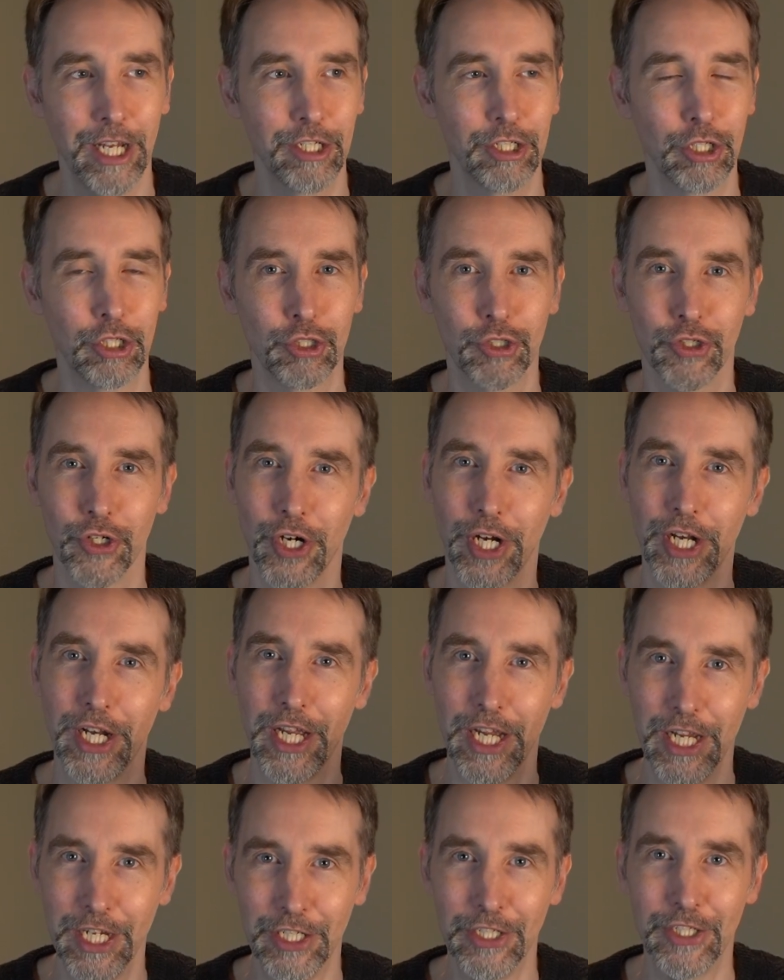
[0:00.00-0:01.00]
to try and
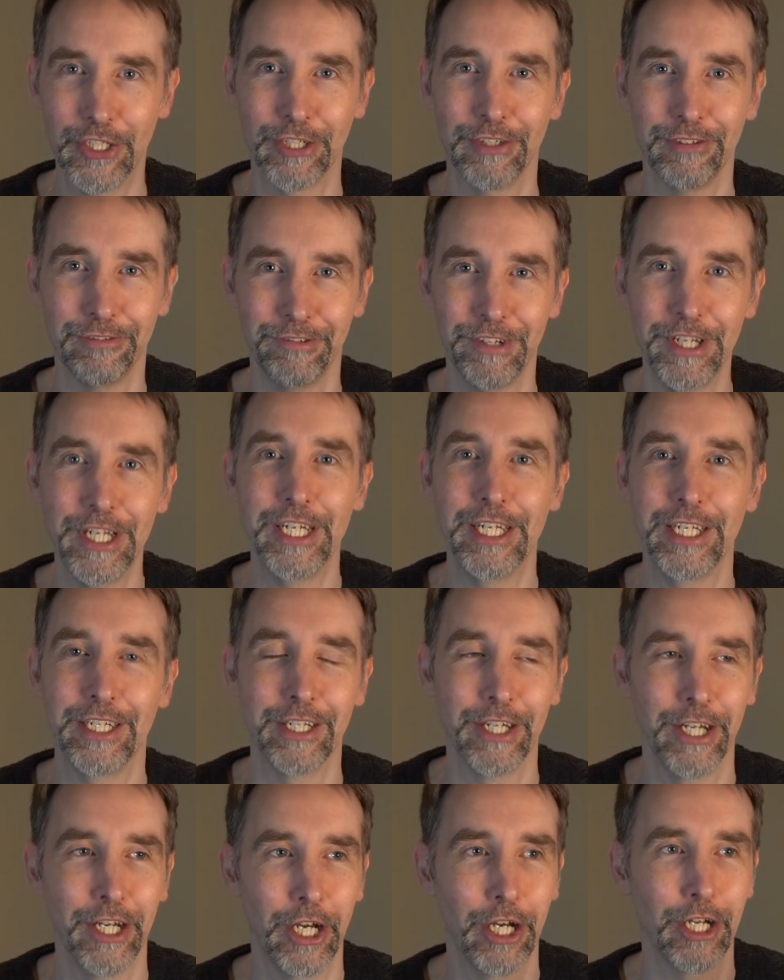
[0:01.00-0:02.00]
intervene